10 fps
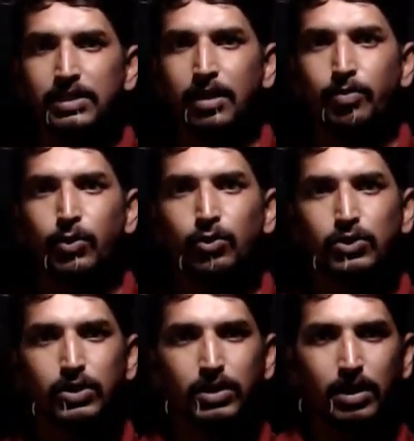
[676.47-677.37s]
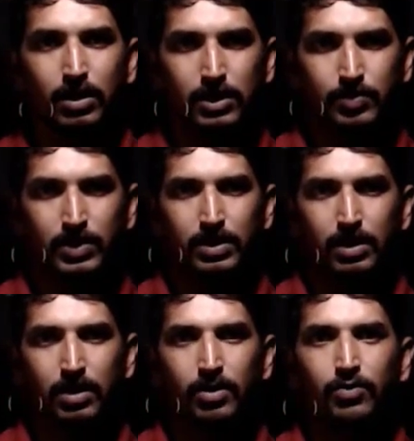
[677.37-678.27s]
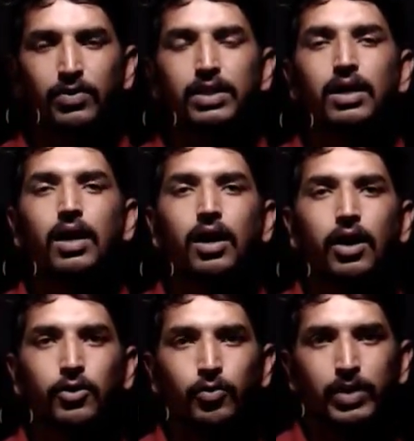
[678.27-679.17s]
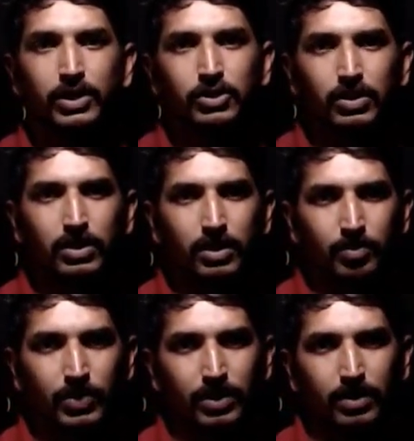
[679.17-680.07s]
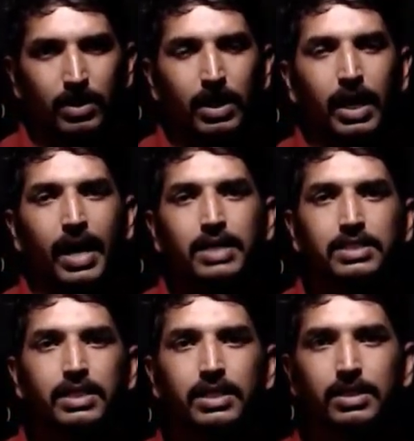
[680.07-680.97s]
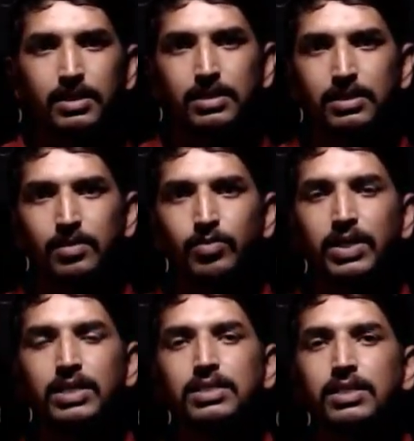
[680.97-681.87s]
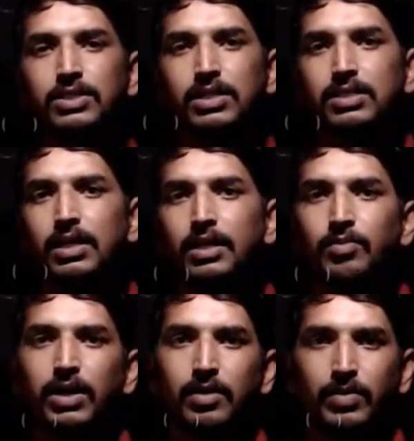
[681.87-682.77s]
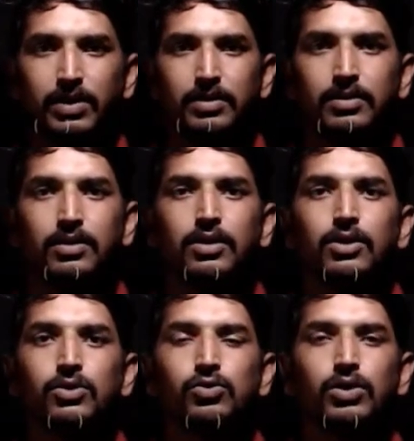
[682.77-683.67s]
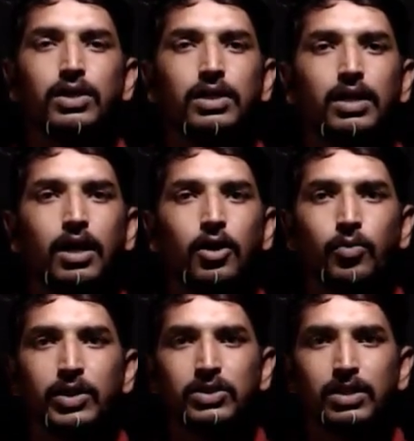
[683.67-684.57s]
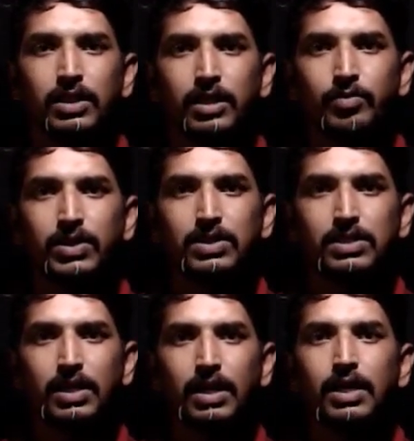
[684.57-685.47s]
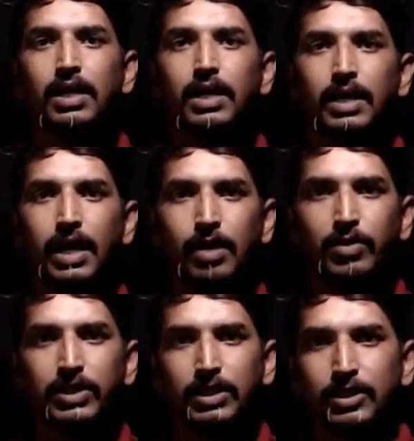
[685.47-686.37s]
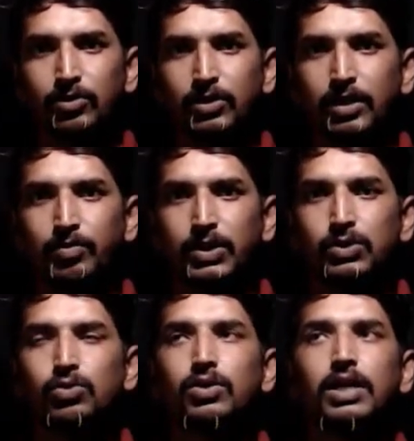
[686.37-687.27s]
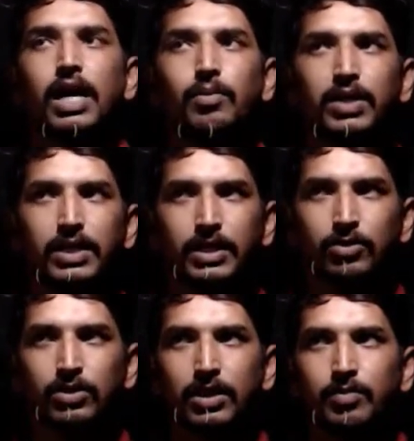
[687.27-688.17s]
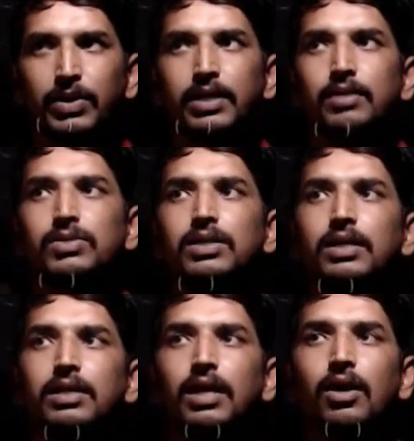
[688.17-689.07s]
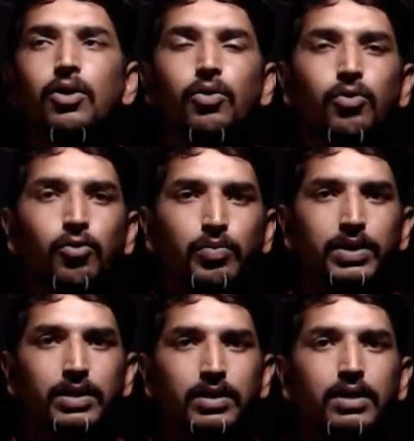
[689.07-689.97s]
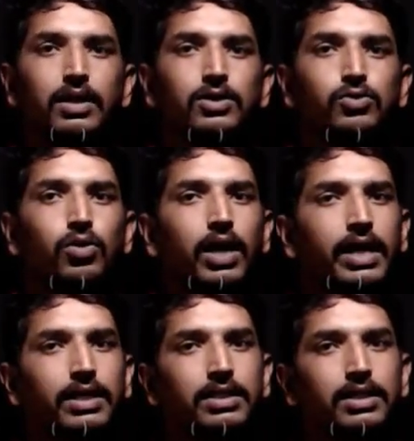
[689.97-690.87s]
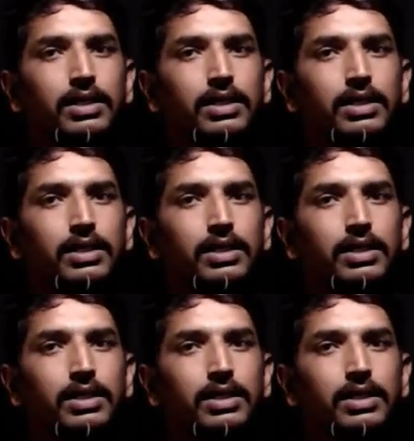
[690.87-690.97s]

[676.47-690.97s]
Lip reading: if the patient is approaching the hospital for the occupation therapy, as a nurse, please suggest the department. So here occupational therapy is a rehabilitative therapy. So rehabilitative therapy comes under the OPD.